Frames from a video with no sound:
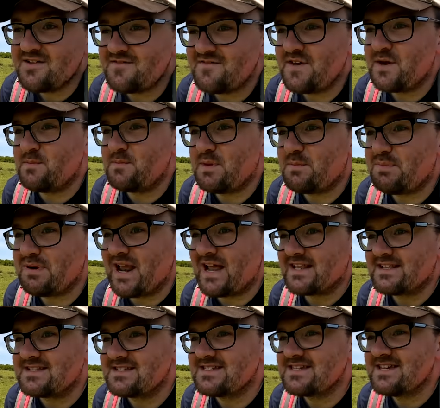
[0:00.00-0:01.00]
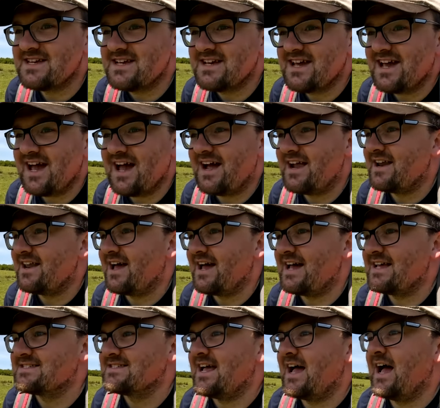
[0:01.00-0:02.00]
film the plants and
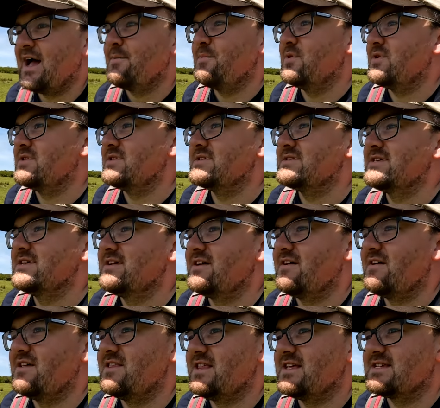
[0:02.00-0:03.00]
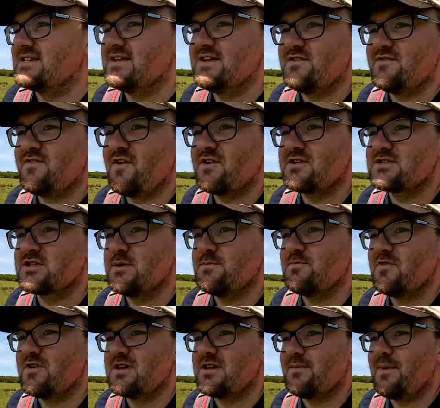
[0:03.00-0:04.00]
as that happens there's a little fox
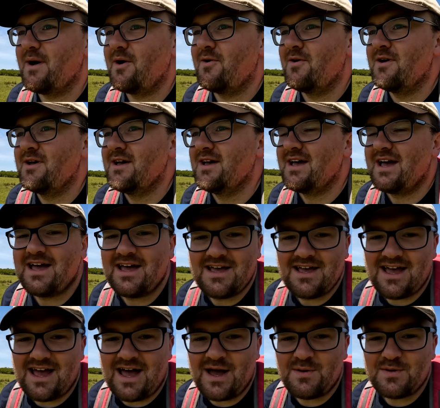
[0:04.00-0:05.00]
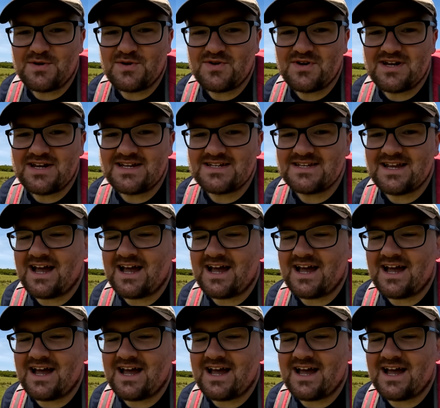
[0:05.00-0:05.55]
cub running about how annoying is